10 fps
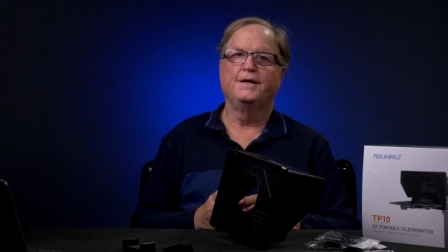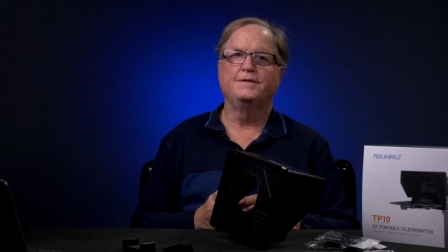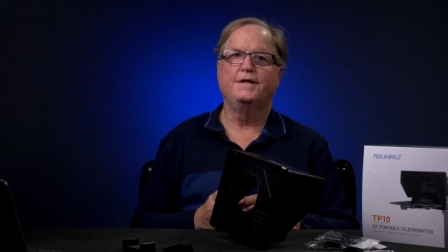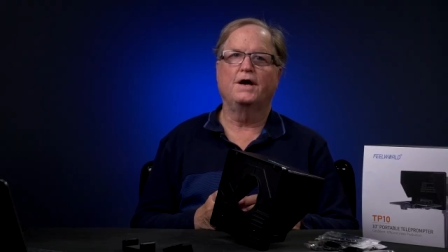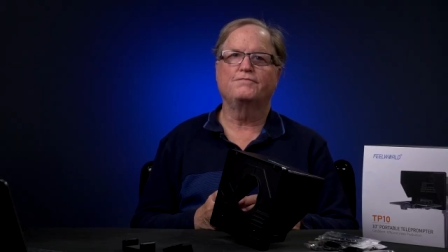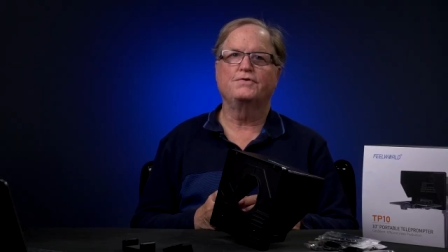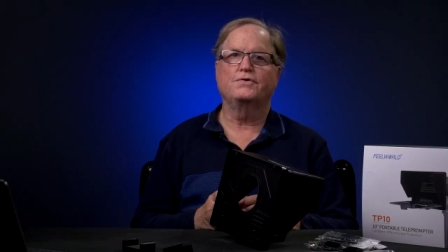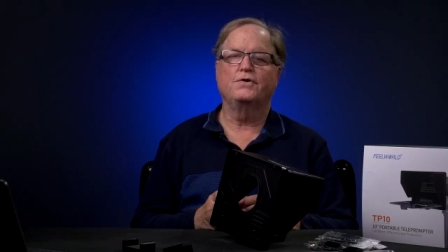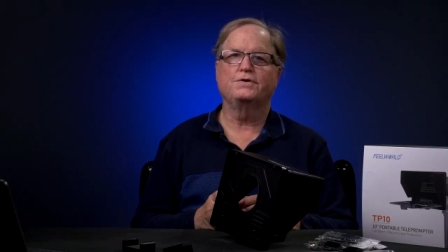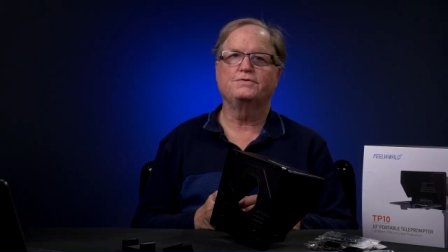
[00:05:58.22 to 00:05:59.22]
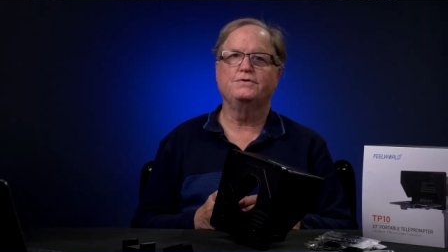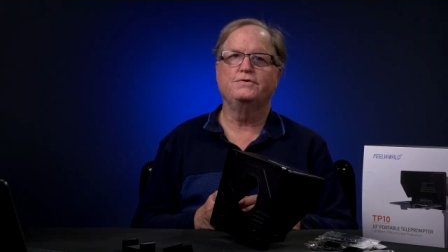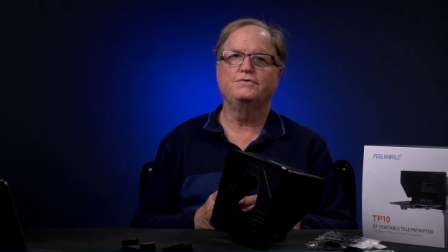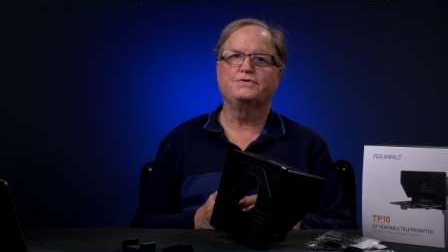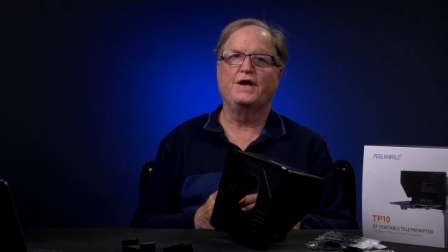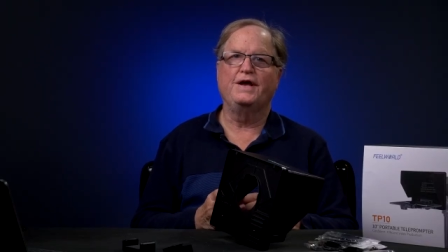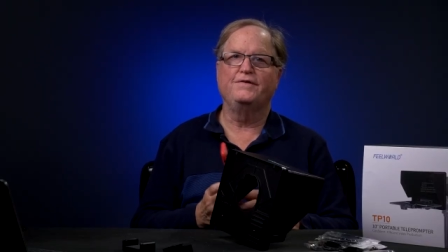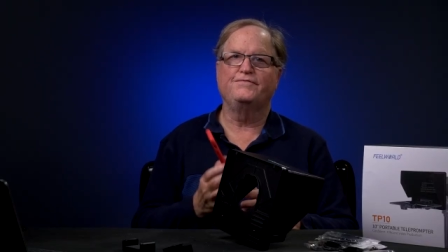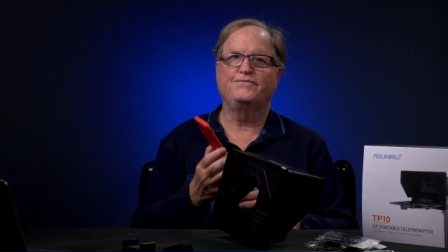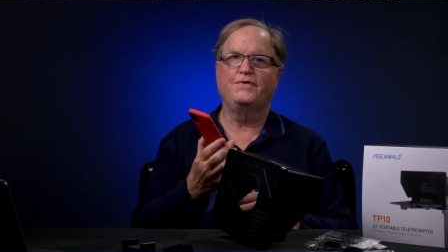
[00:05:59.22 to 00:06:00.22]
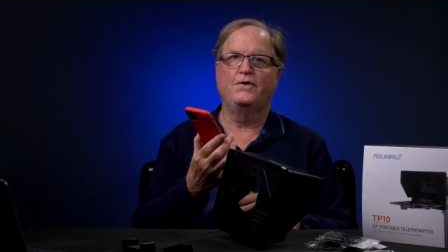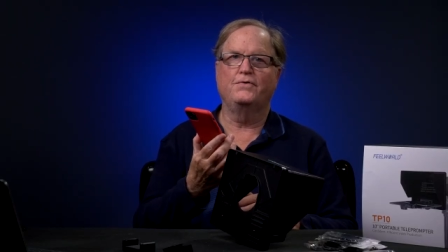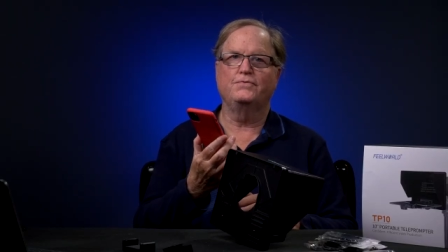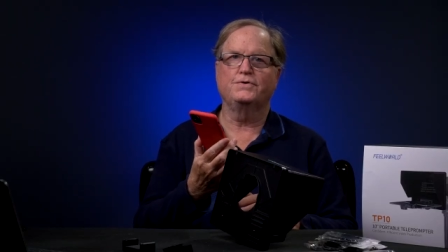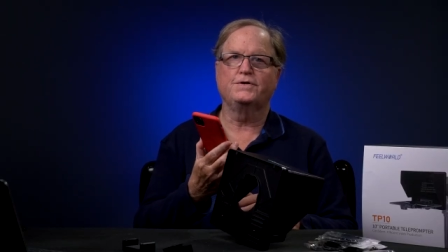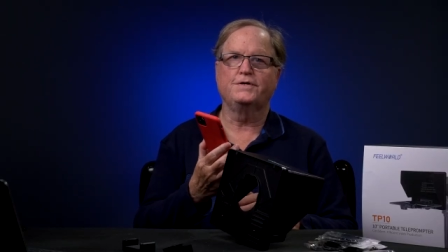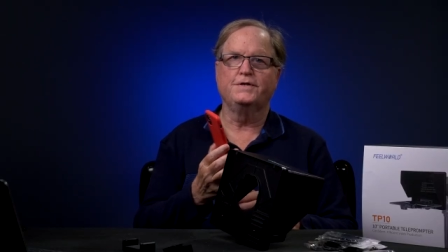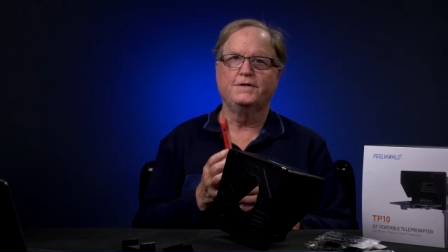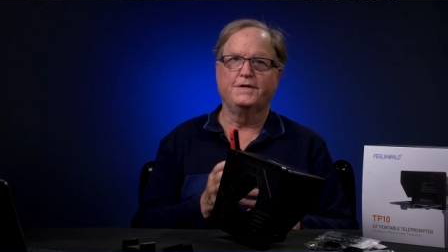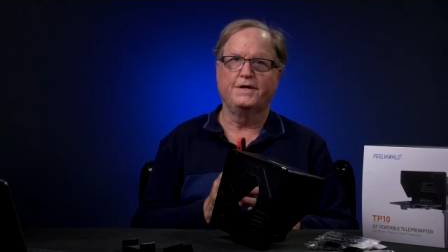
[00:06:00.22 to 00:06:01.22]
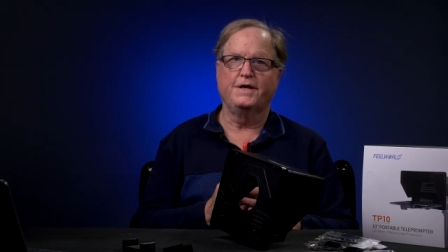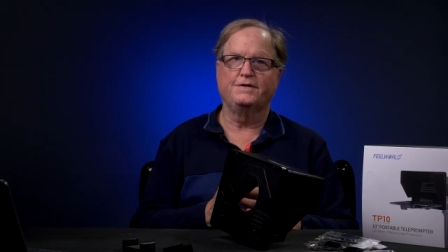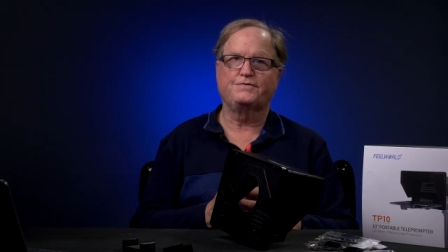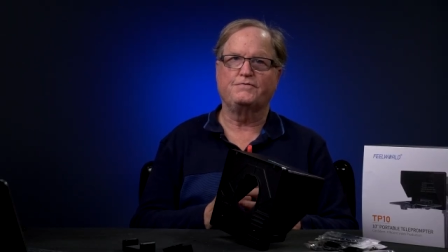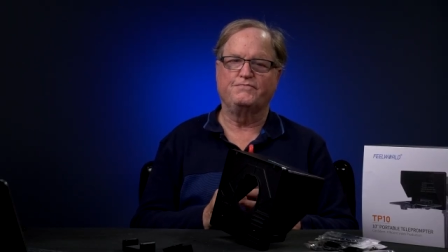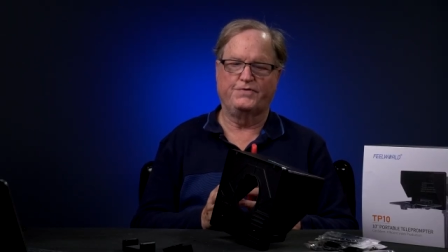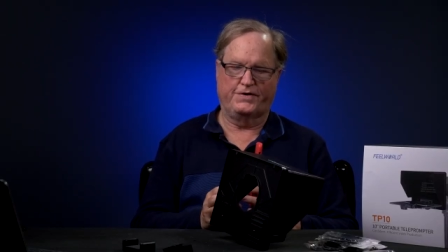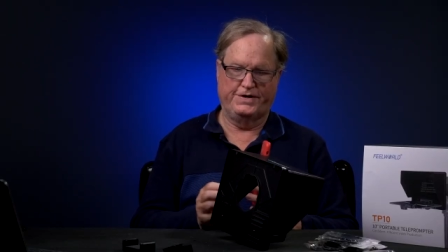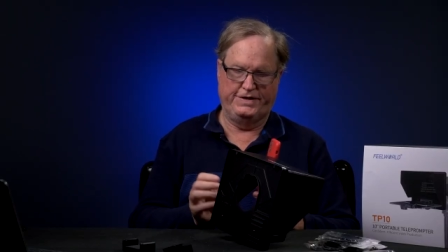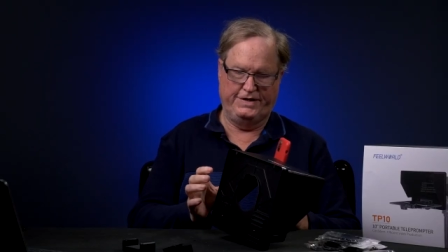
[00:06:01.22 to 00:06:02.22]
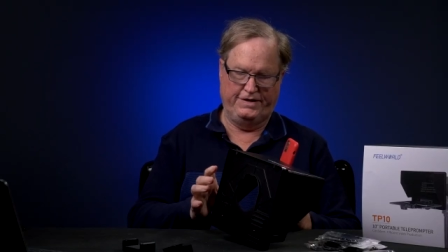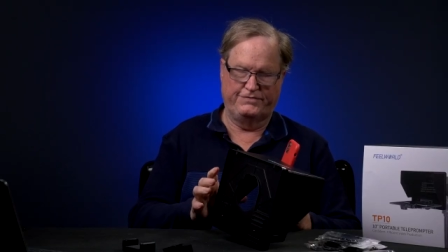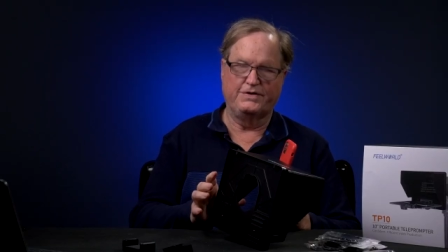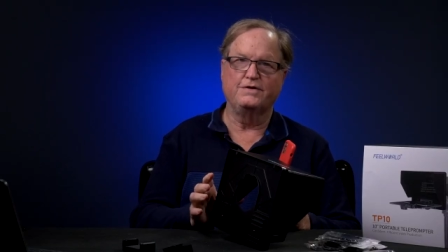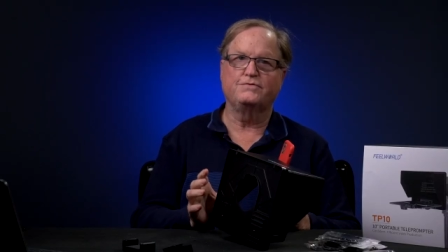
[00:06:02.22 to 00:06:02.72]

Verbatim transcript: Now if you're going to use a phone it's very easy